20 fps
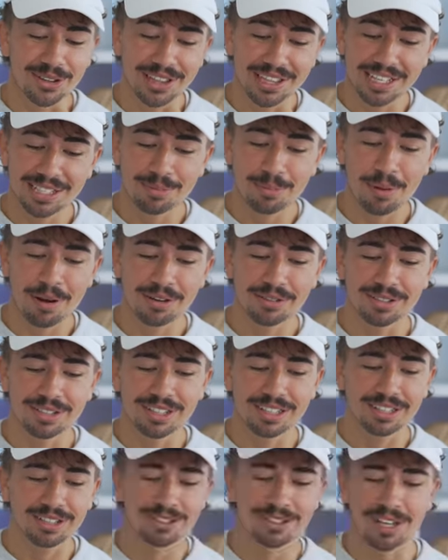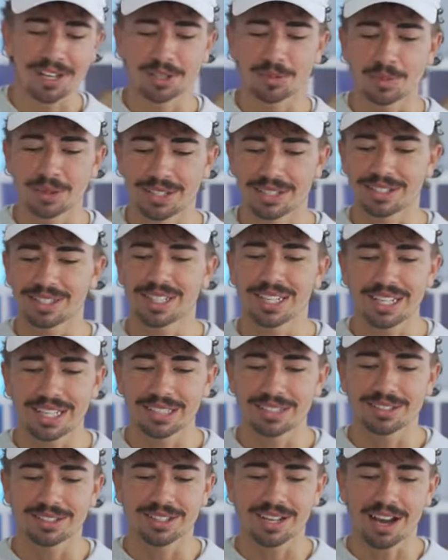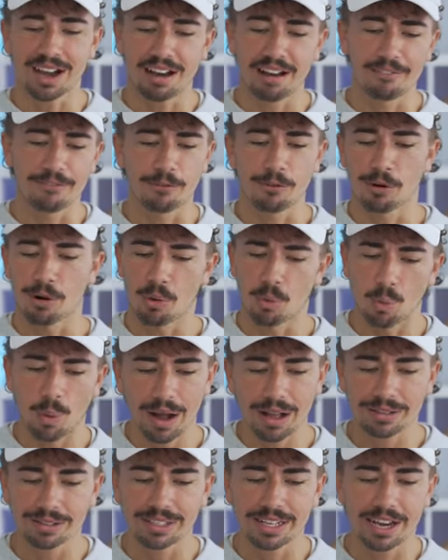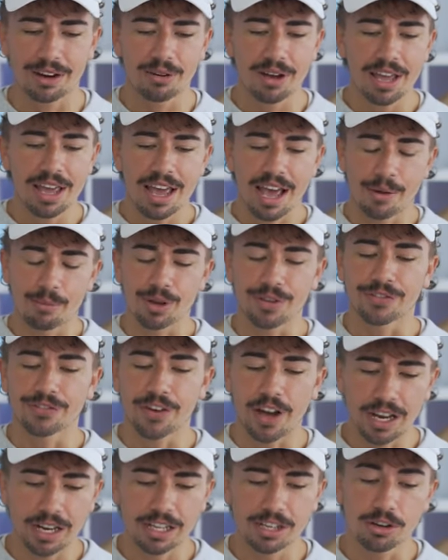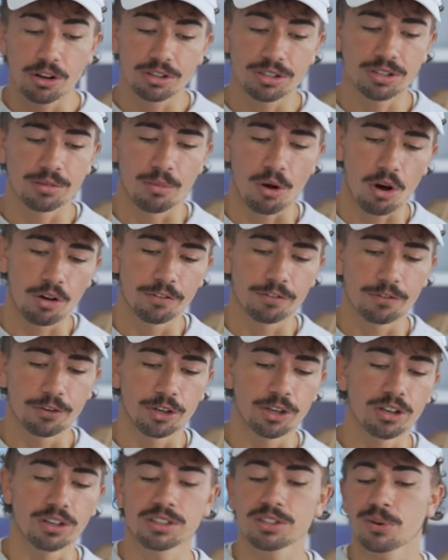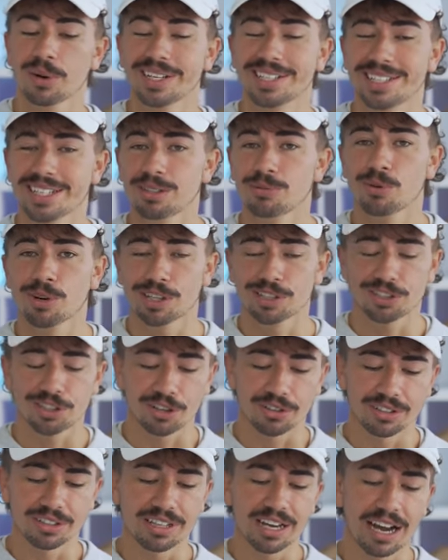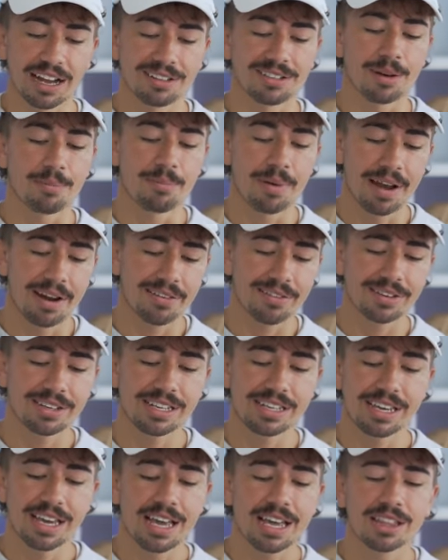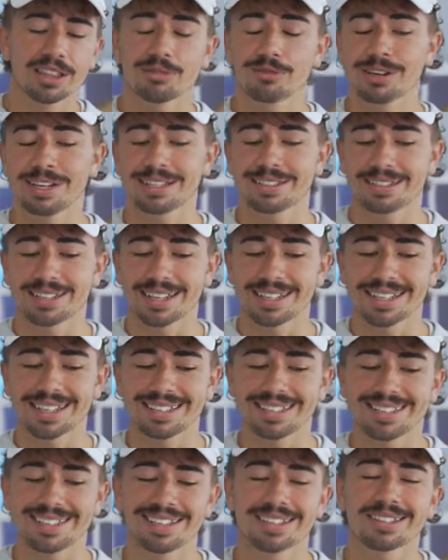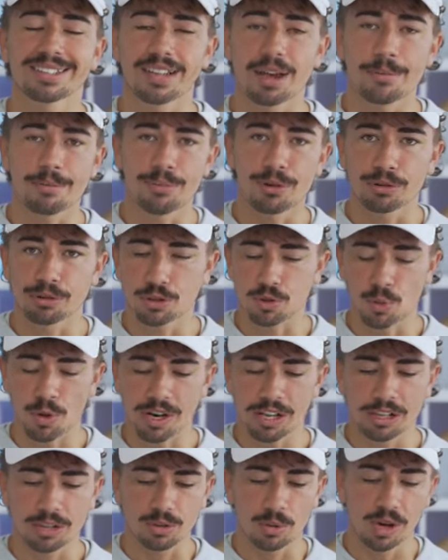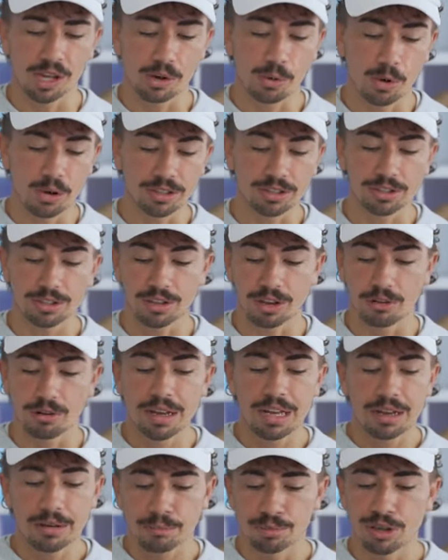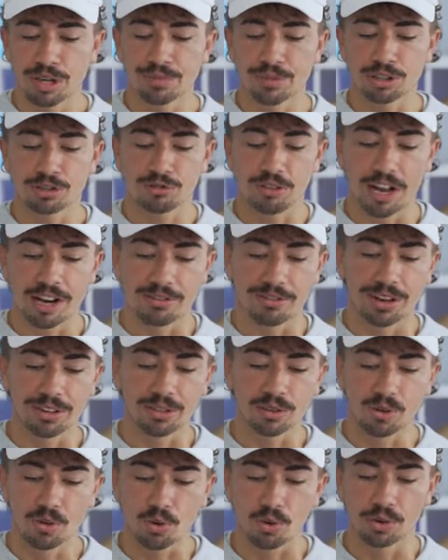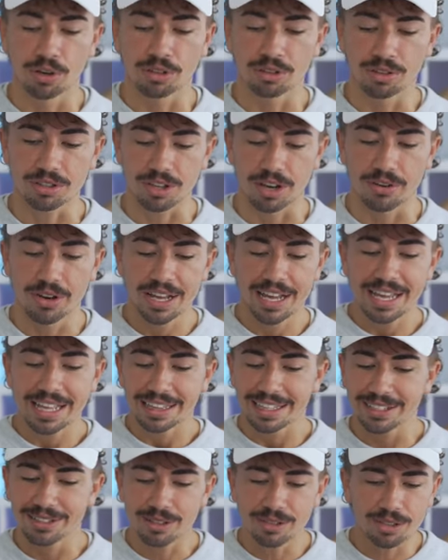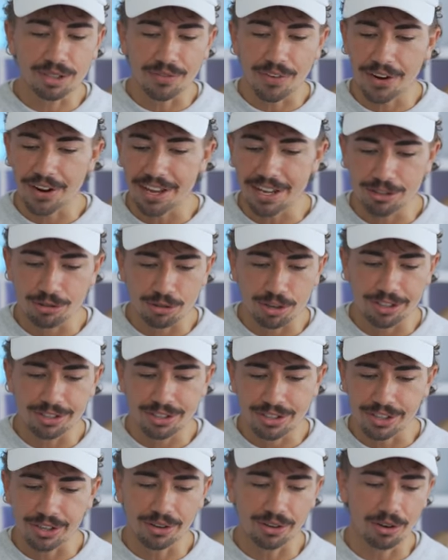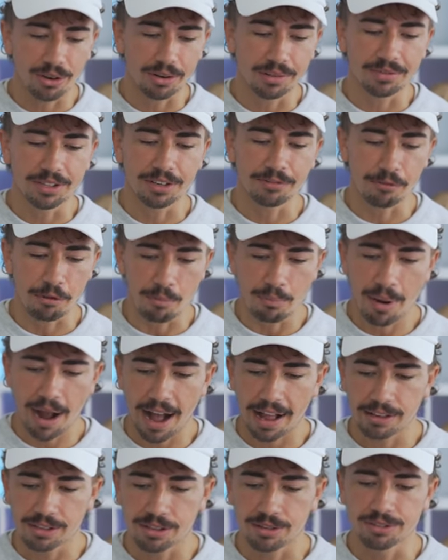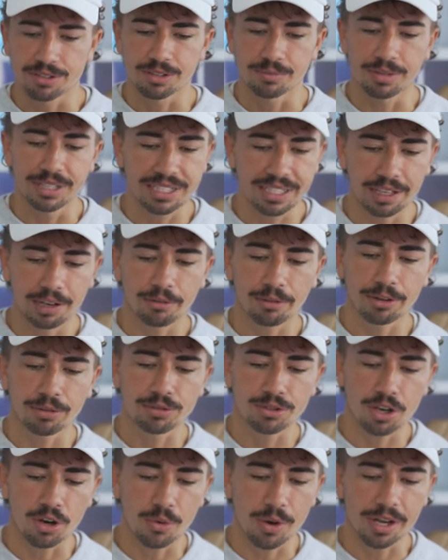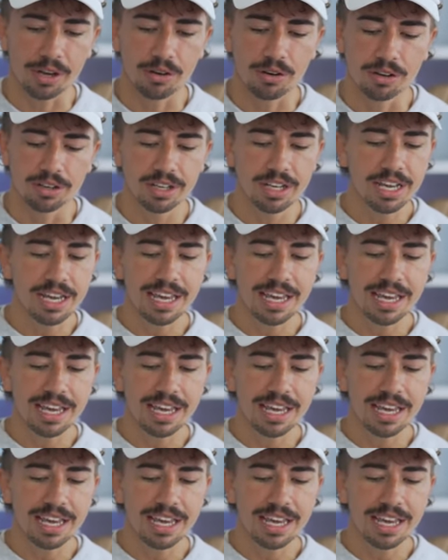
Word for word: this pair of sneakers has been teased uh, for a while now and we finally got some on foot look. So I did want to show you guys. Apparently the release date is December 2021. So pretty much right around the corner. So this looks very interesting. A lot of different patterns and materials going on.